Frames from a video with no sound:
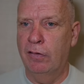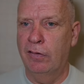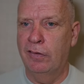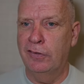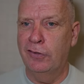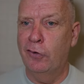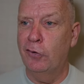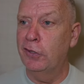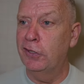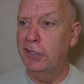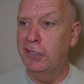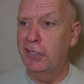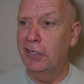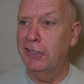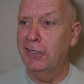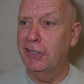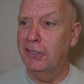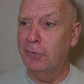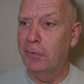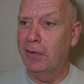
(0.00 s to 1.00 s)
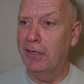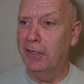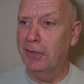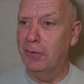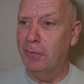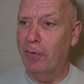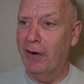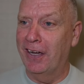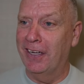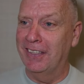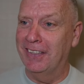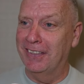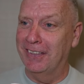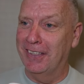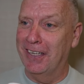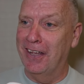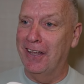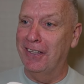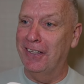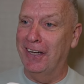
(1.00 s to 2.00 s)
As long as he doesn't spring a surprise on
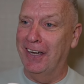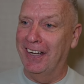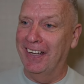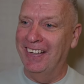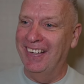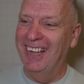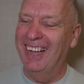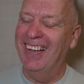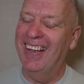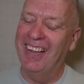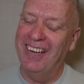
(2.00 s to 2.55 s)
Saturday night, yeah.